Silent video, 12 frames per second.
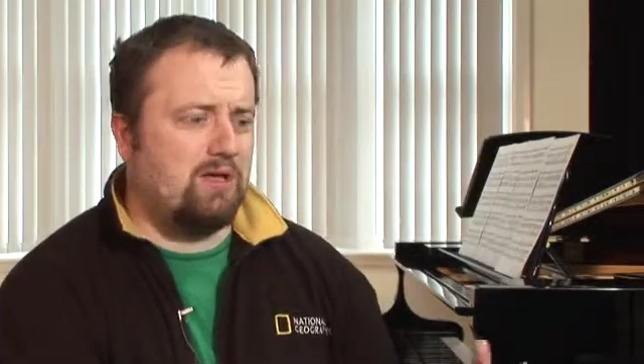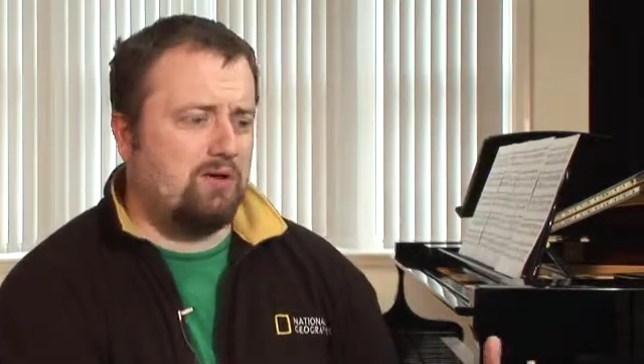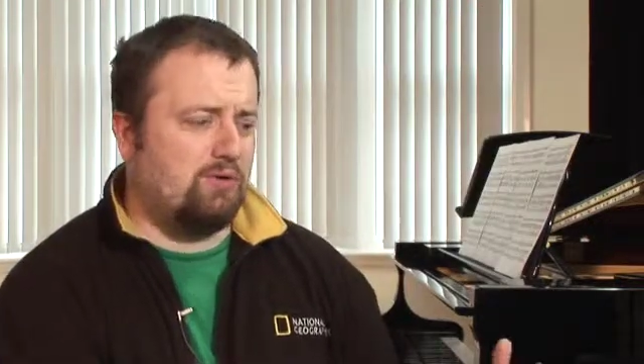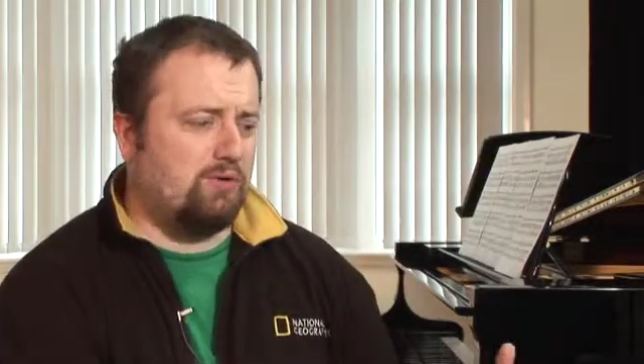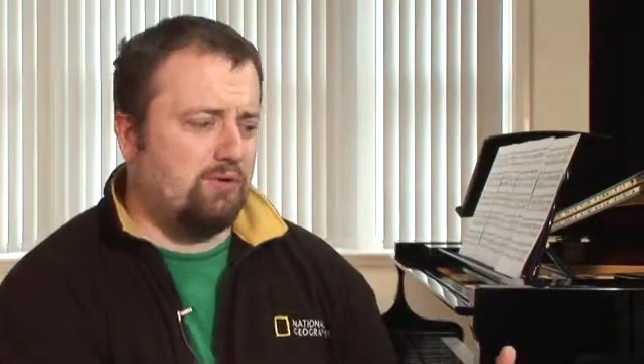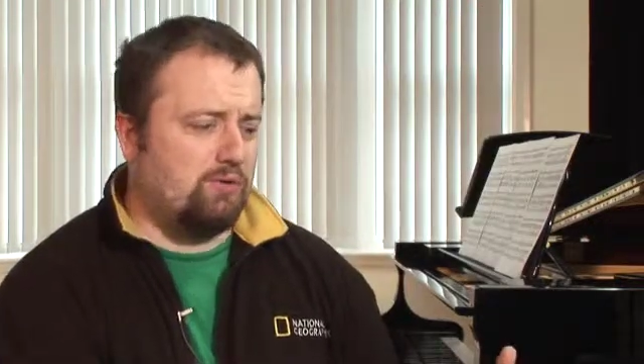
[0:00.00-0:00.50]

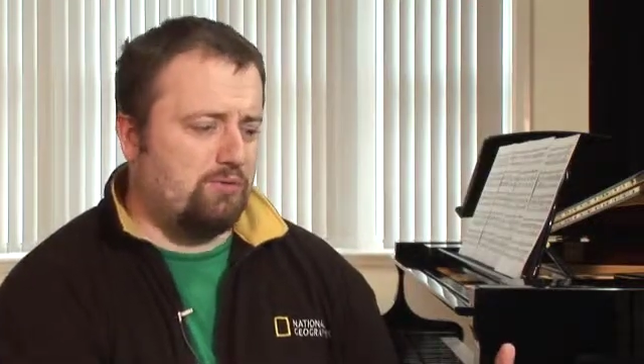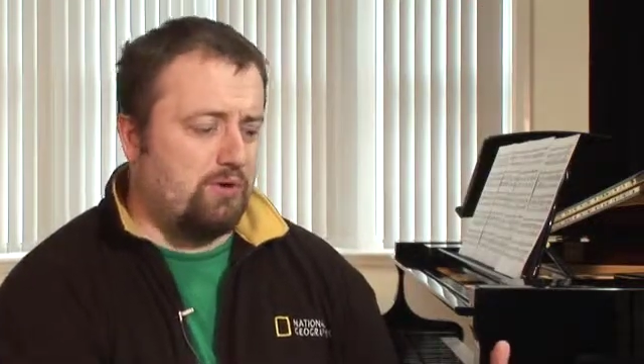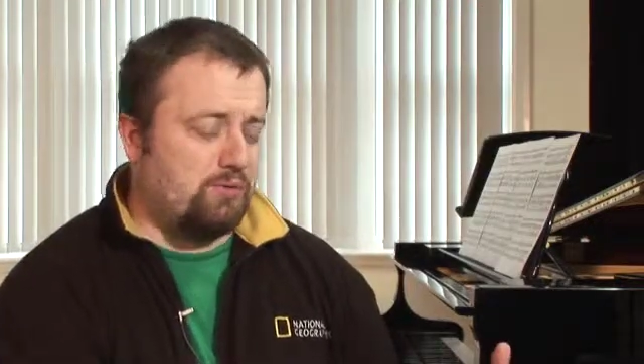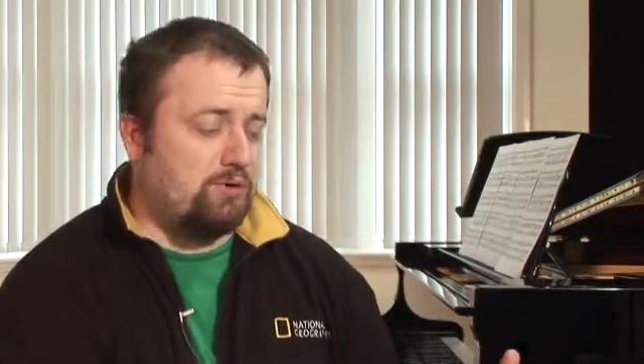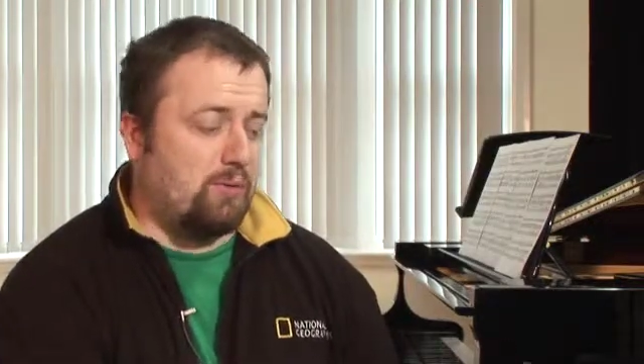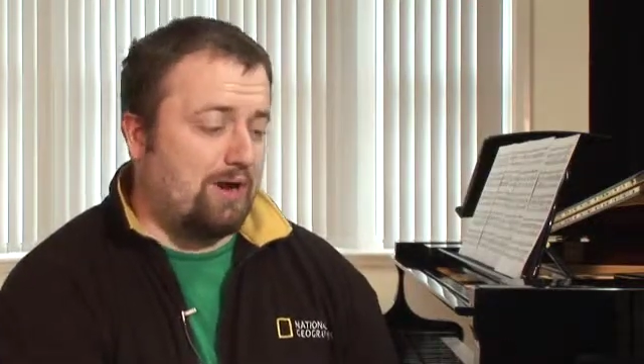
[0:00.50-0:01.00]
who
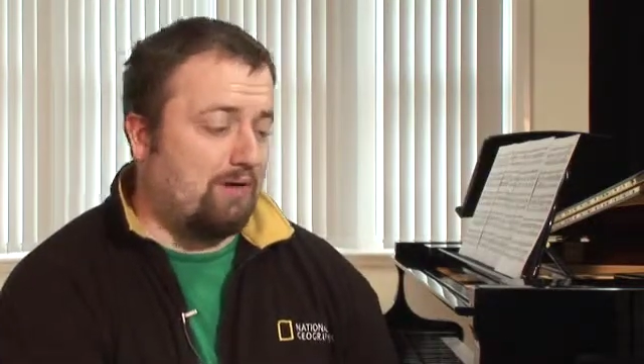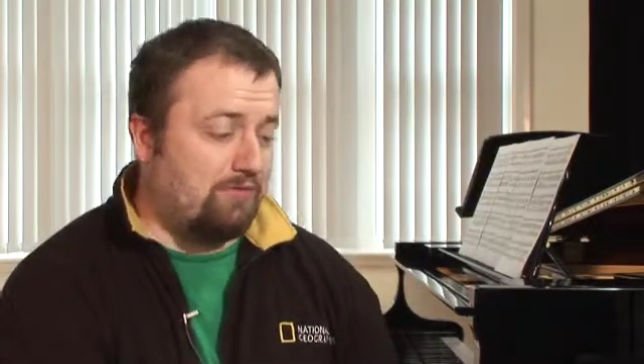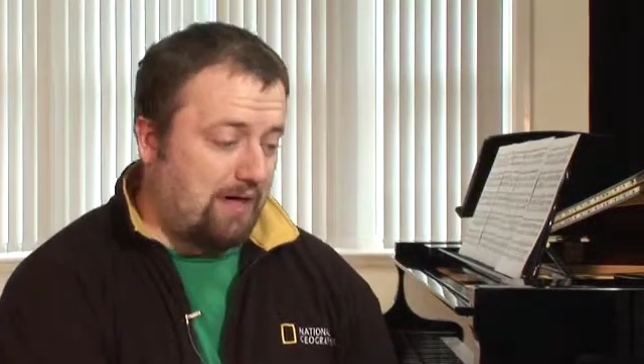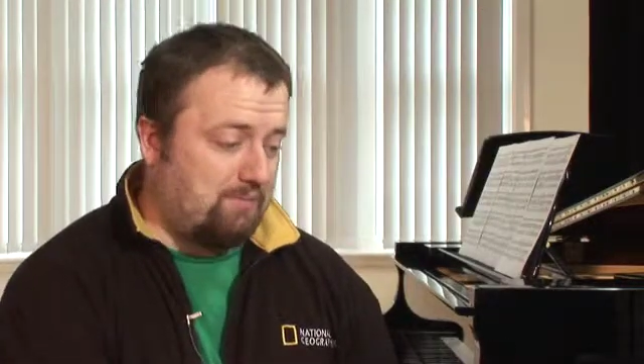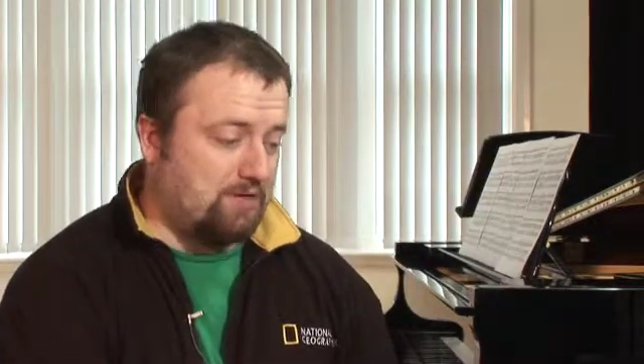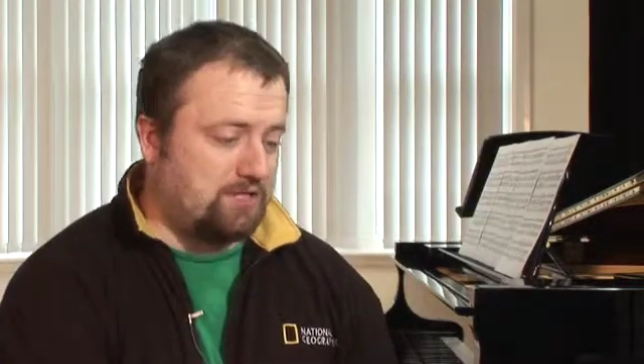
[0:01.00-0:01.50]
don't have
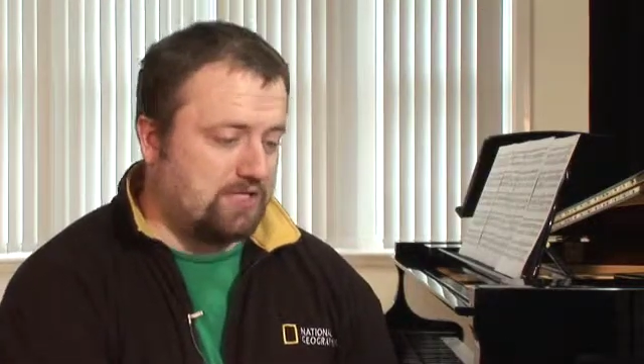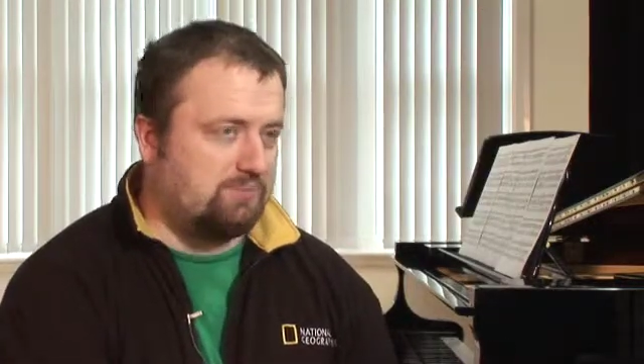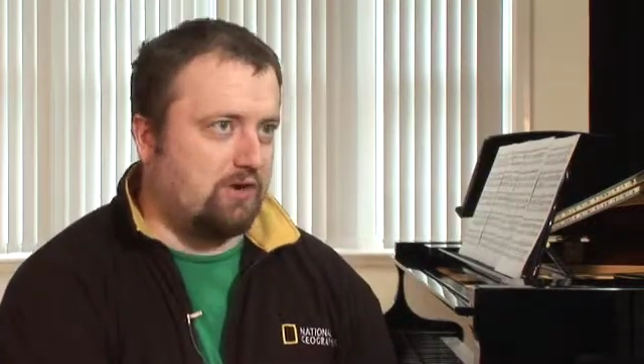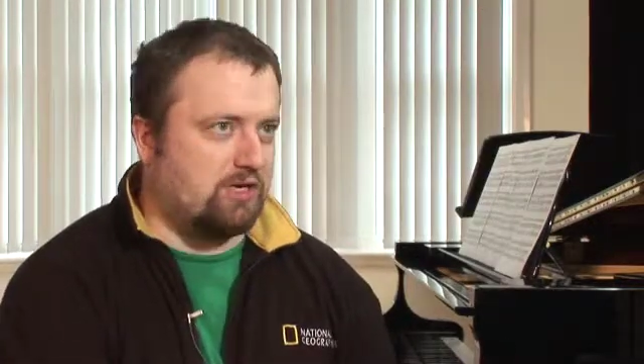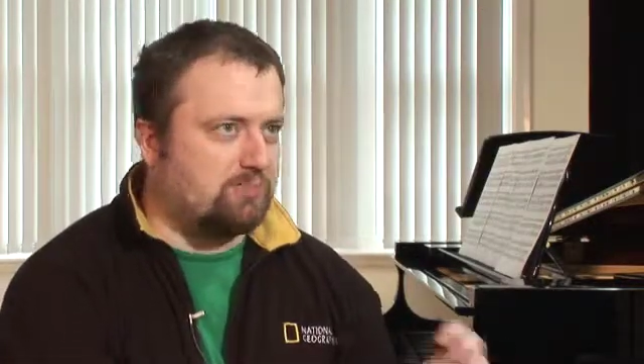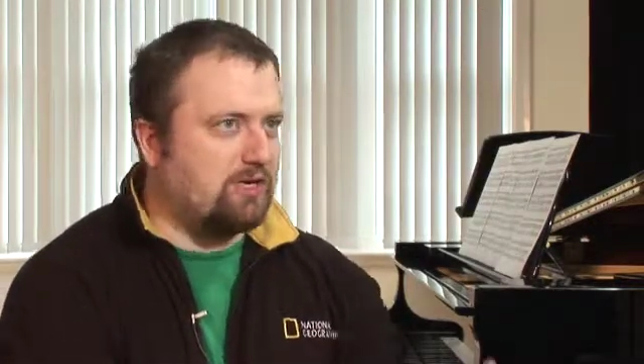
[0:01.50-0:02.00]
that much
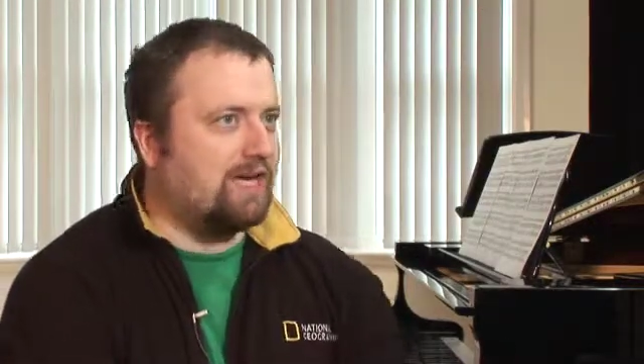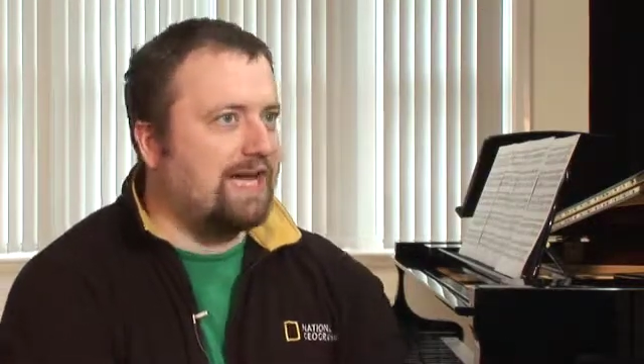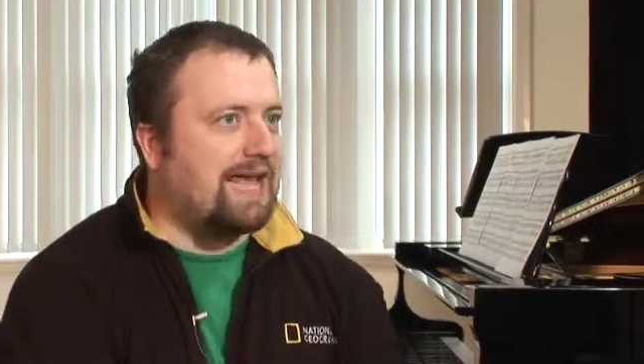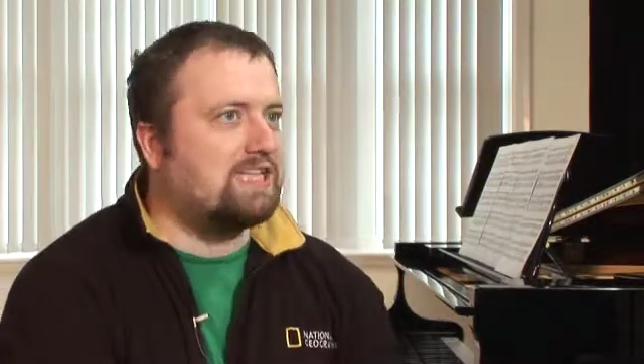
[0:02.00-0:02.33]
experience but can get